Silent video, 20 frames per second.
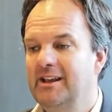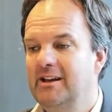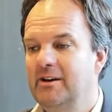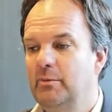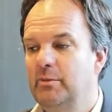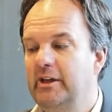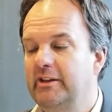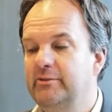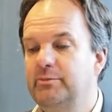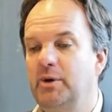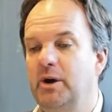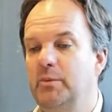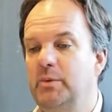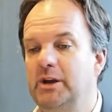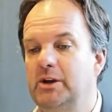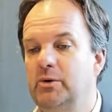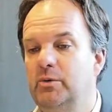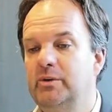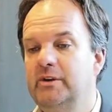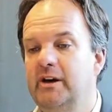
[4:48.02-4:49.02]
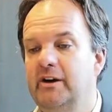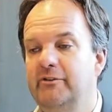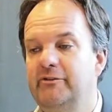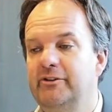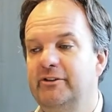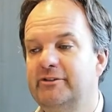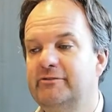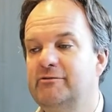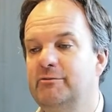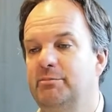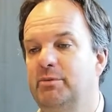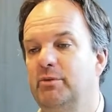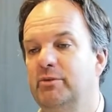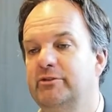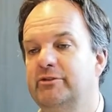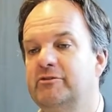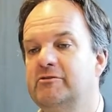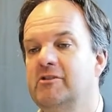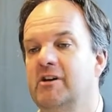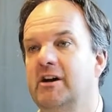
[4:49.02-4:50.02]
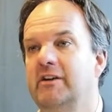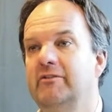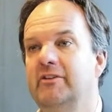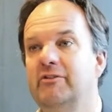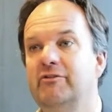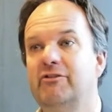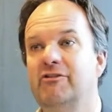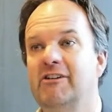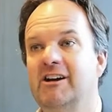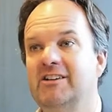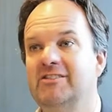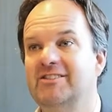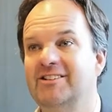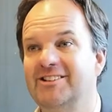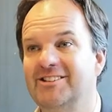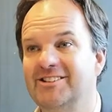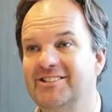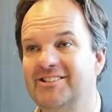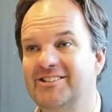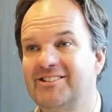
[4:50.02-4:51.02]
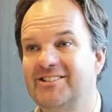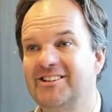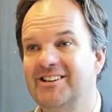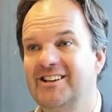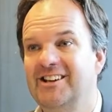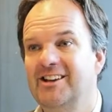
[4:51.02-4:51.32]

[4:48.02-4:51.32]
That's why we called our first report Striving for Excellence.